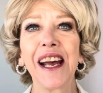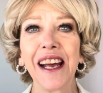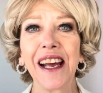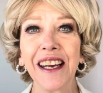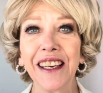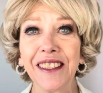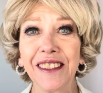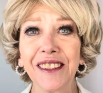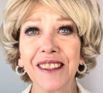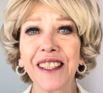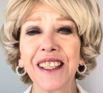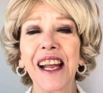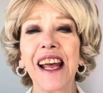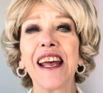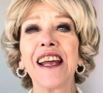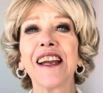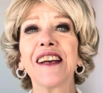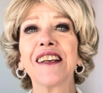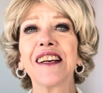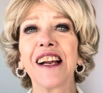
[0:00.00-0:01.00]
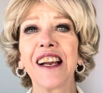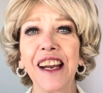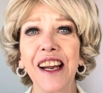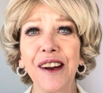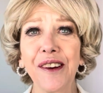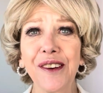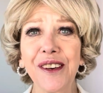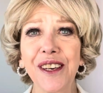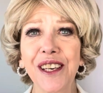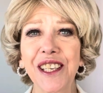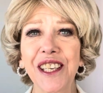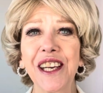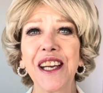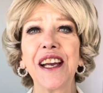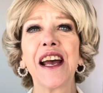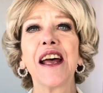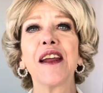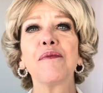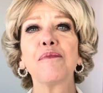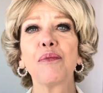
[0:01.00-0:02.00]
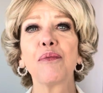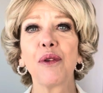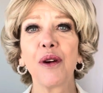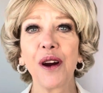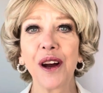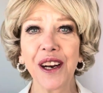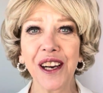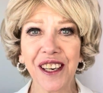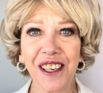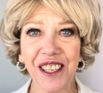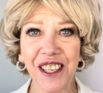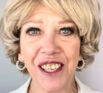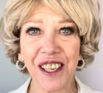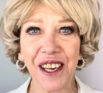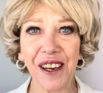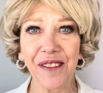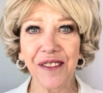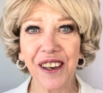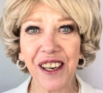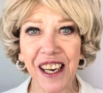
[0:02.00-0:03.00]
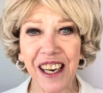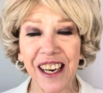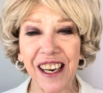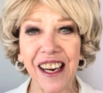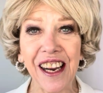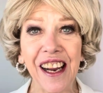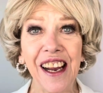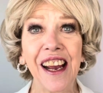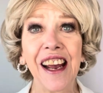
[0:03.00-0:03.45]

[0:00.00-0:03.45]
health and clarity and productivity.